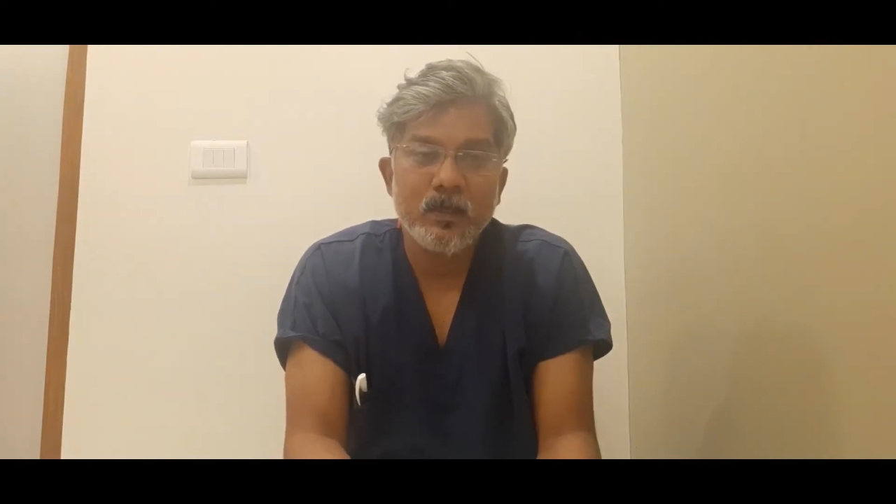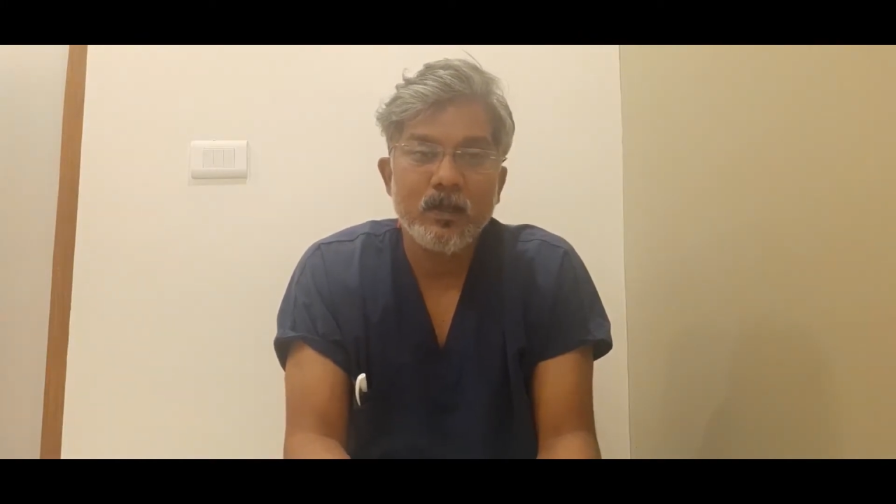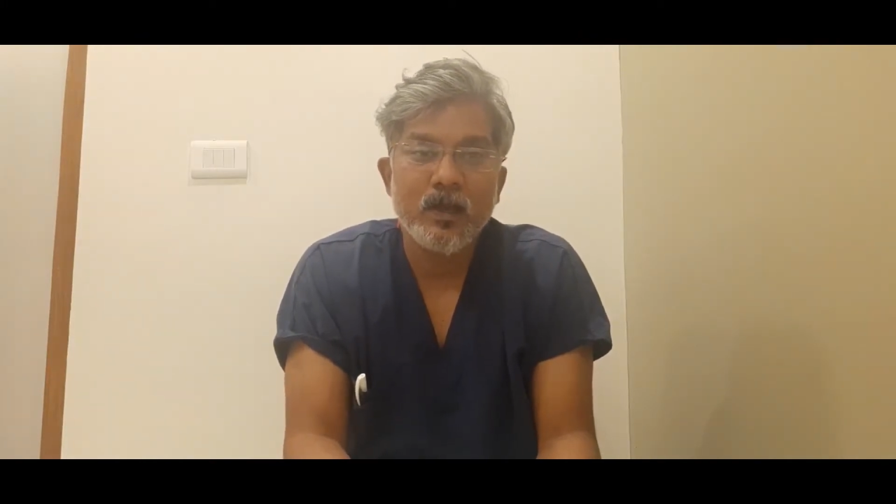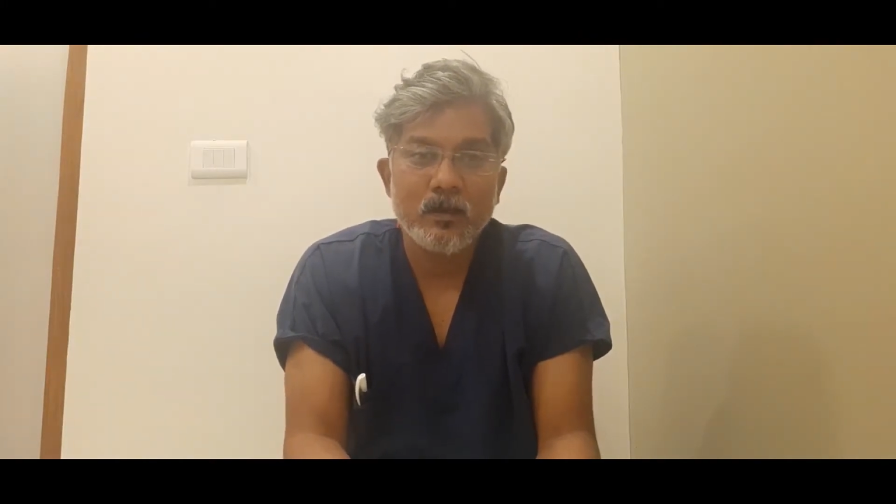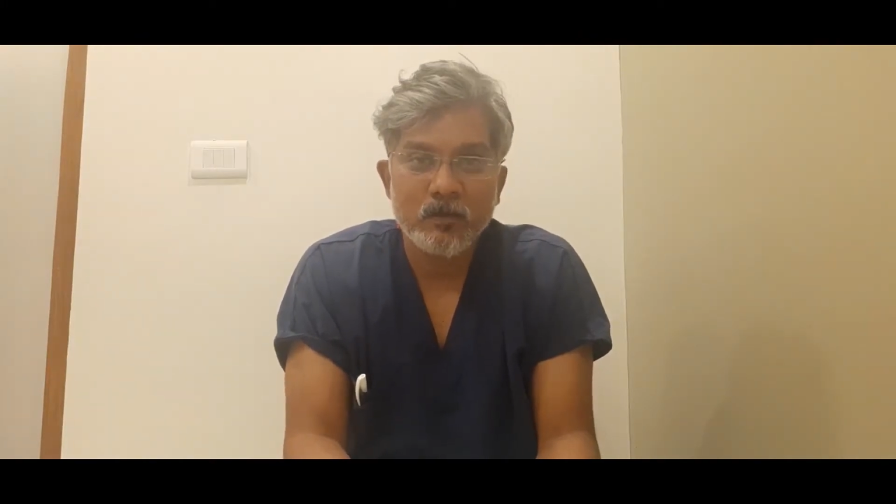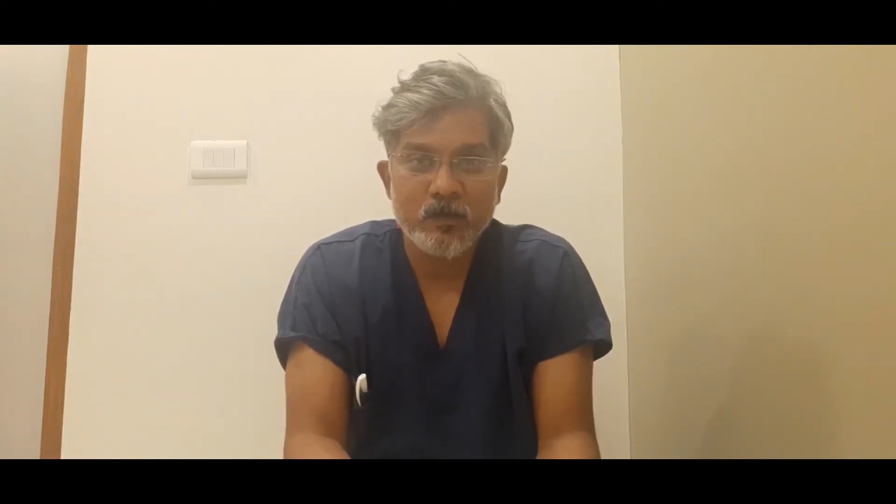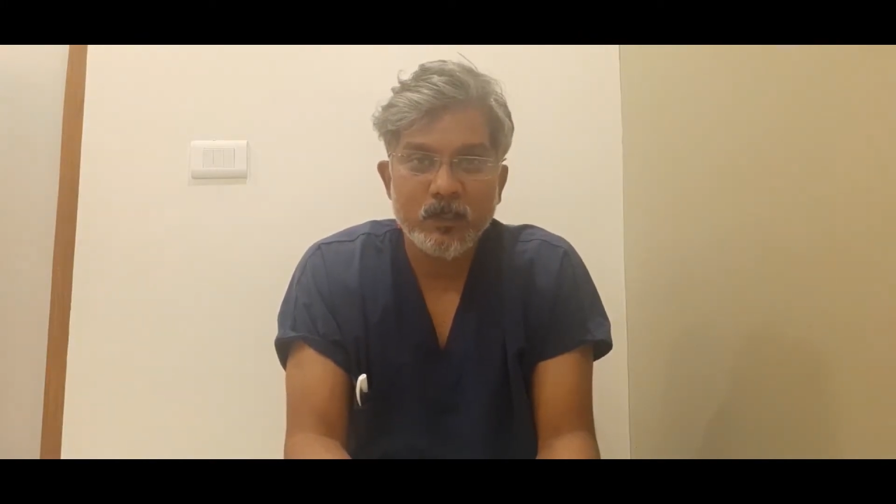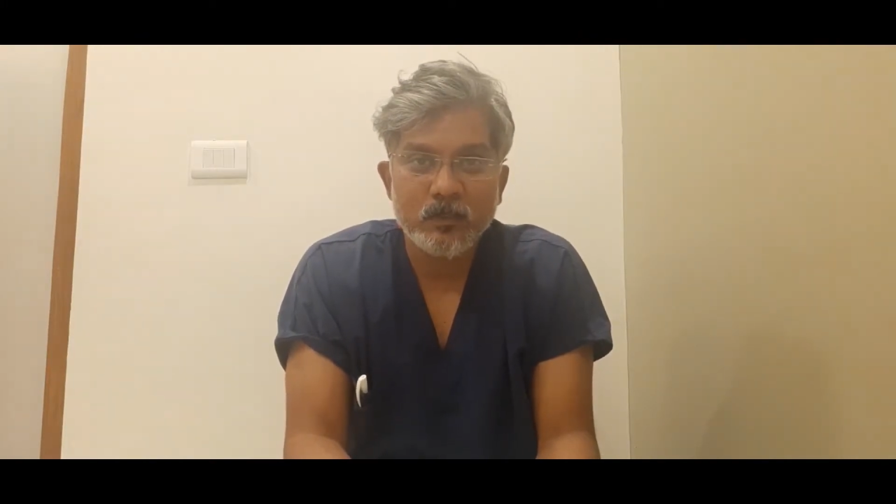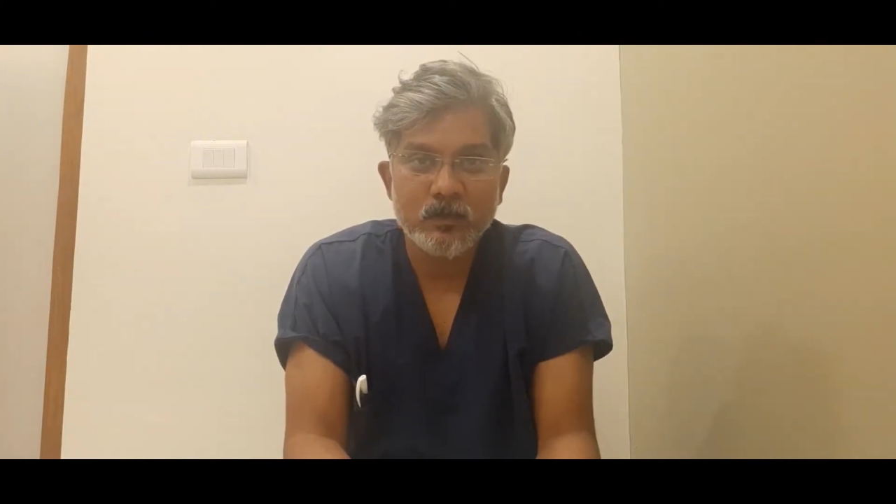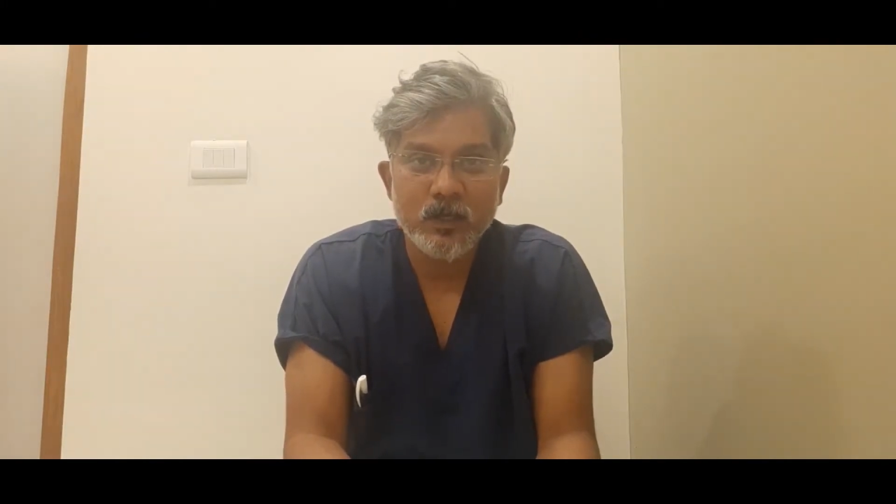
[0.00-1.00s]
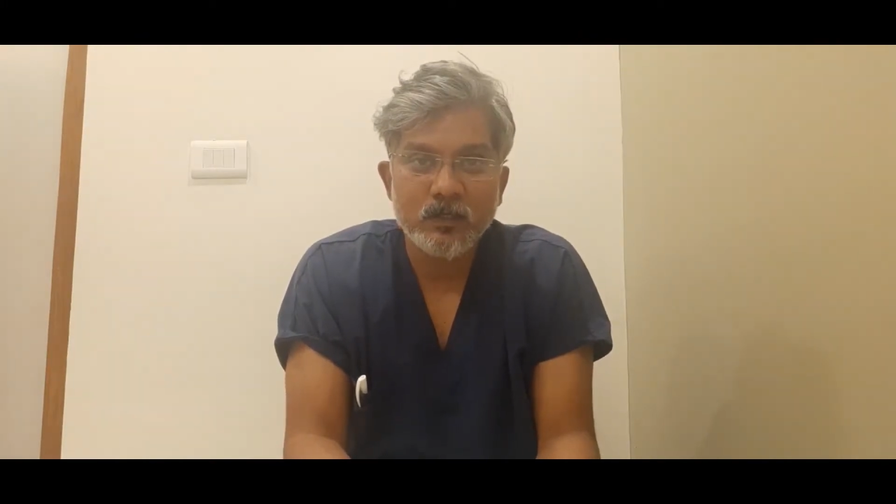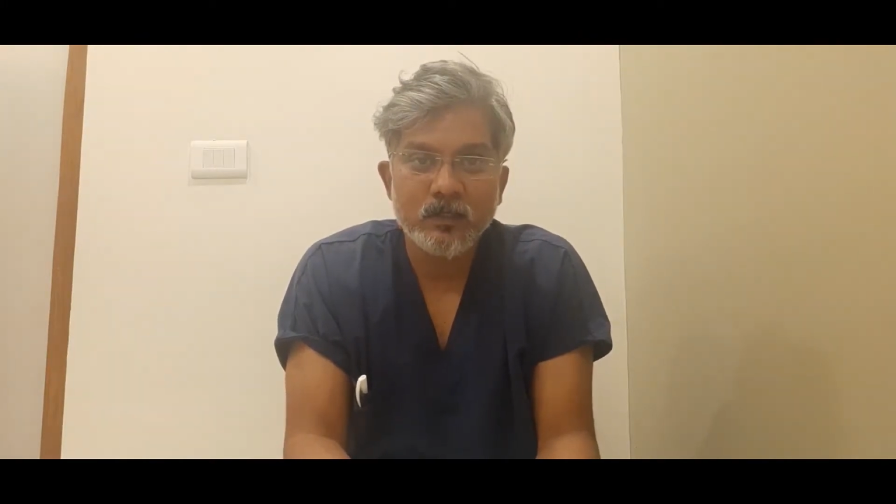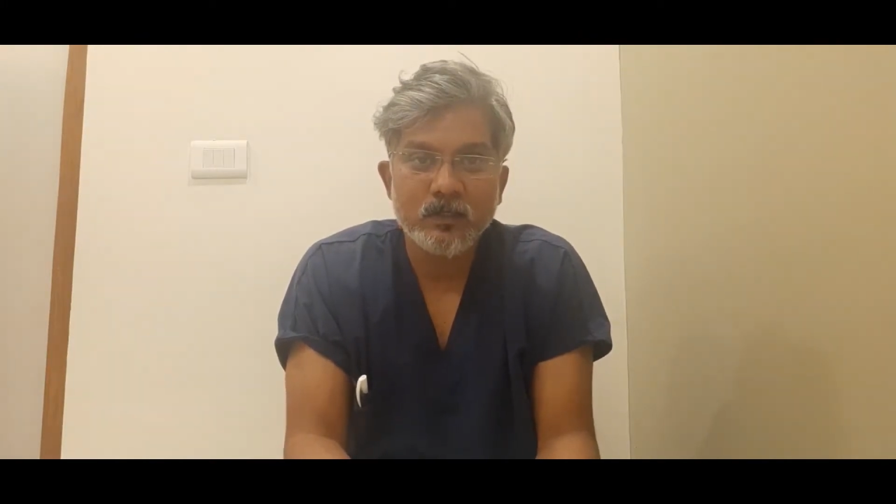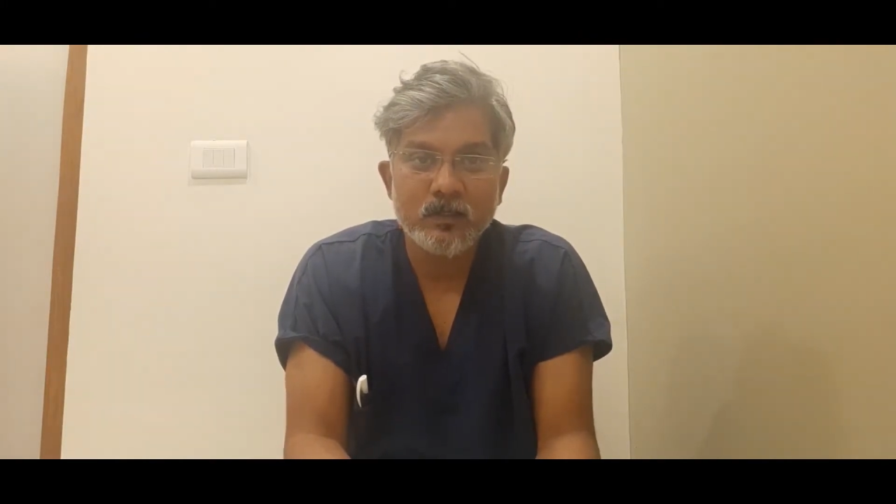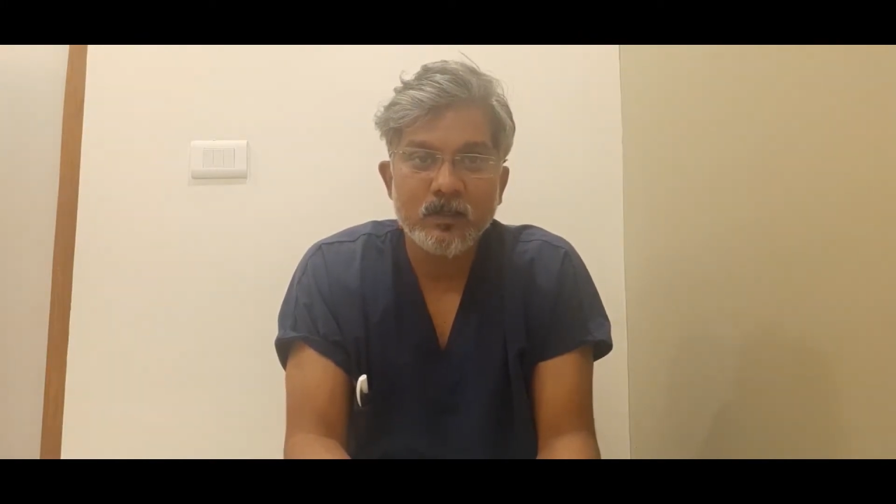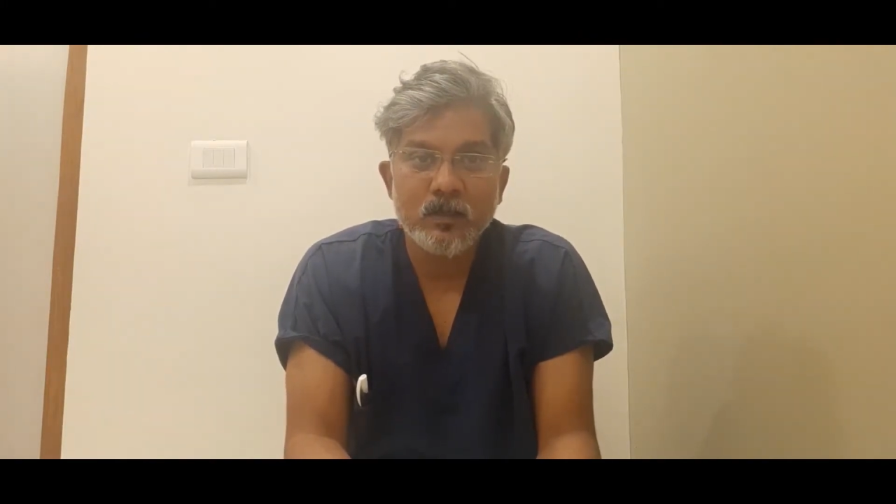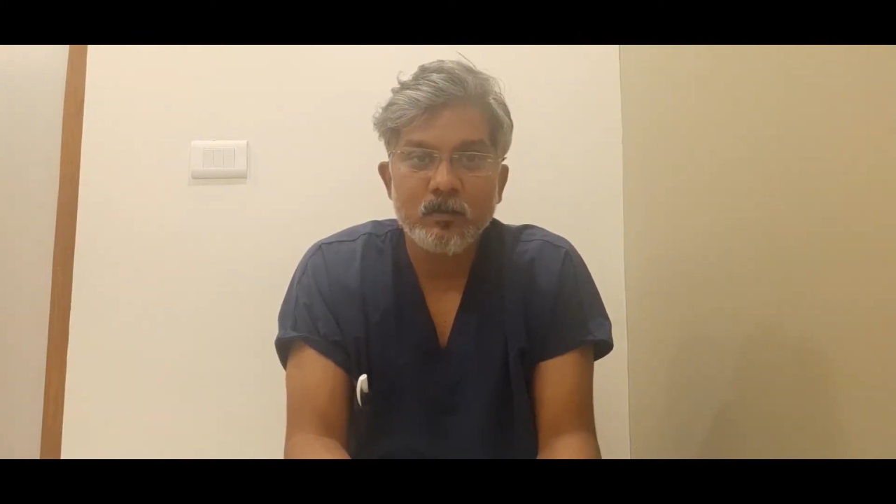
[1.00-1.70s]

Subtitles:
lack of exercise,